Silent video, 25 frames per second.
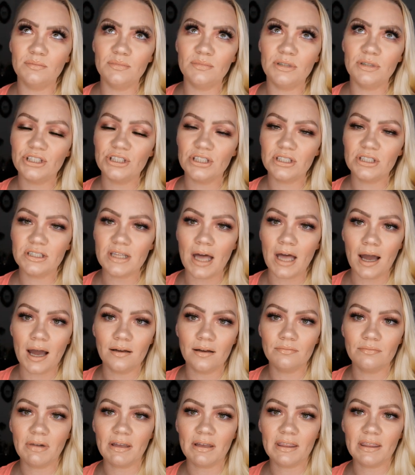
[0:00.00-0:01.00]
It's just not
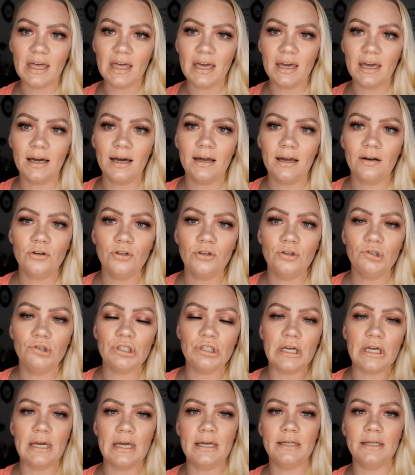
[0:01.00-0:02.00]
my thing. I don't
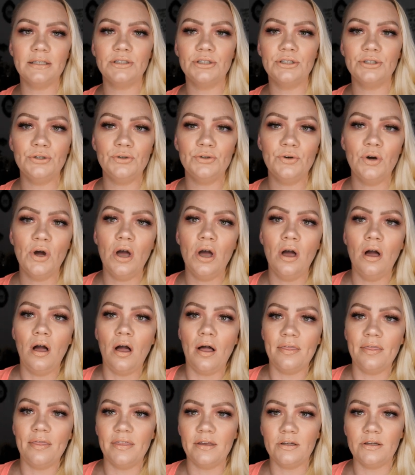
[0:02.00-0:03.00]
usually get into
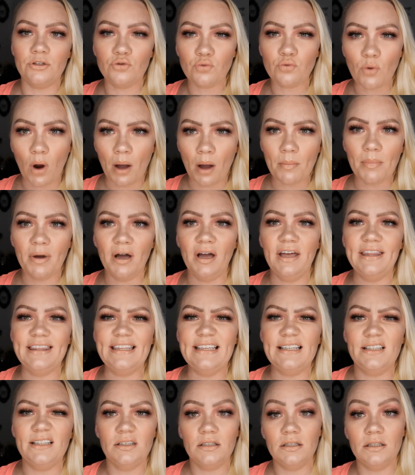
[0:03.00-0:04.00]
the drama and
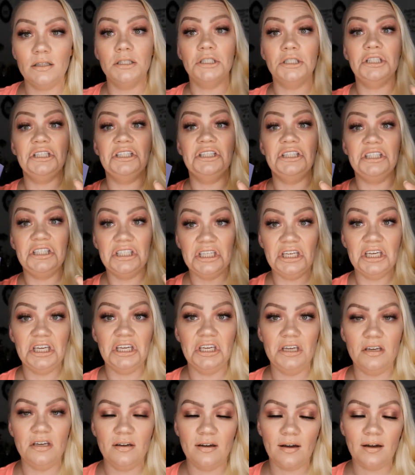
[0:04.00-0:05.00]
the
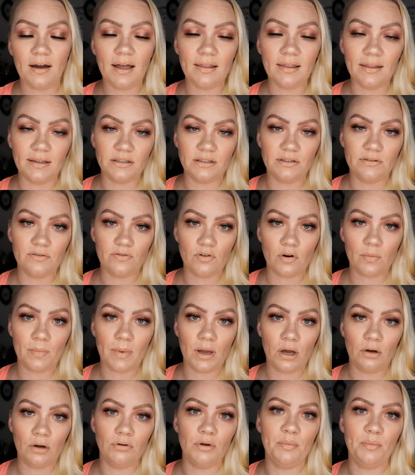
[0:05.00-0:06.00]
tea. I like to form
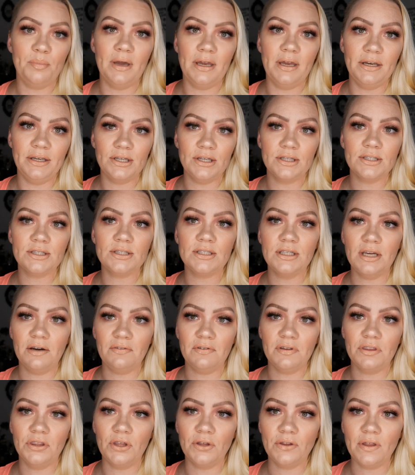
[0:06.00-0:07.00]
my own opinions and
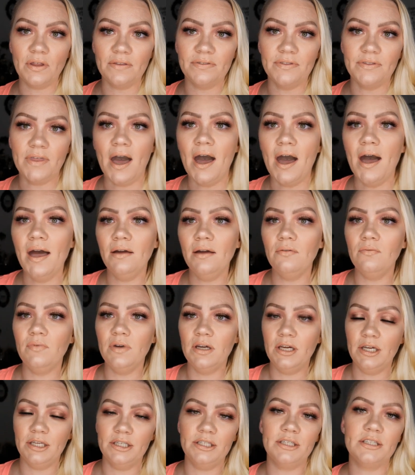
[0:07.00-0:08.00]
everything like that, and we
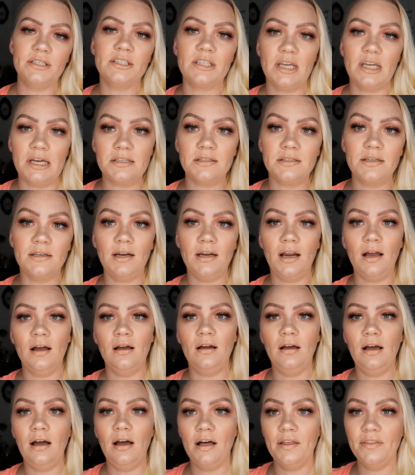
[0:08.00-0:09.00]
can discuss it
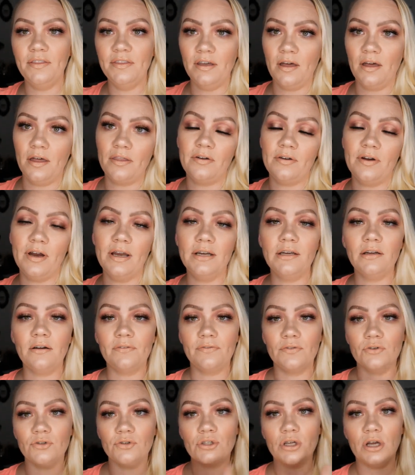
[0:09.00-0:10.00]
on the other end. Now
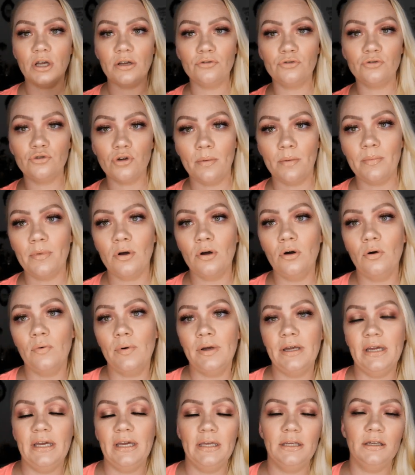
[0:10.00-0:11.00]
if there's drama
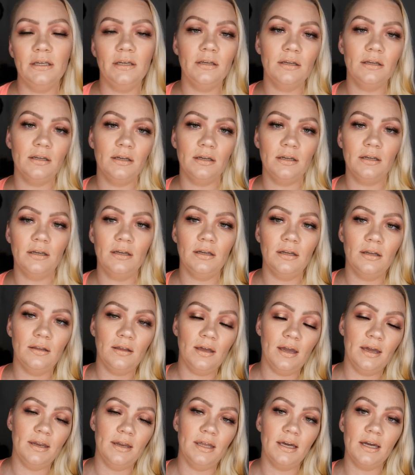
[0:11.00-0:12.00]
going in
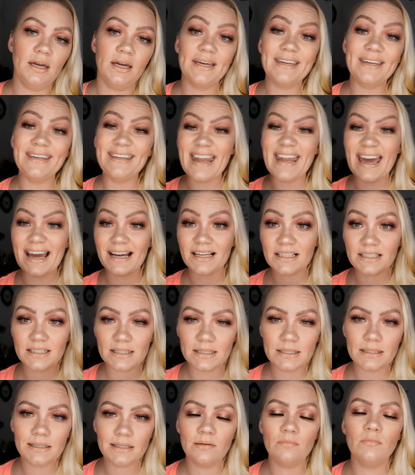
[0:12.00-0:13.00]
and it connects
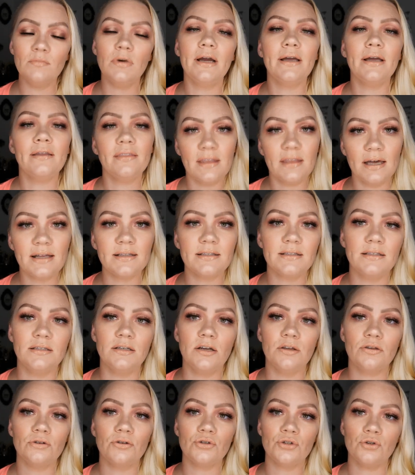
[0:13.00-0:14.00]
in some way, that's
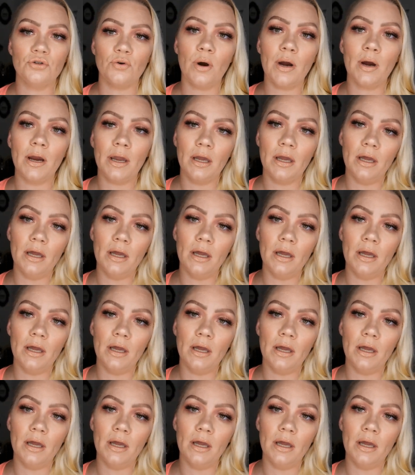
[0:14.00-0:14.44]
another story.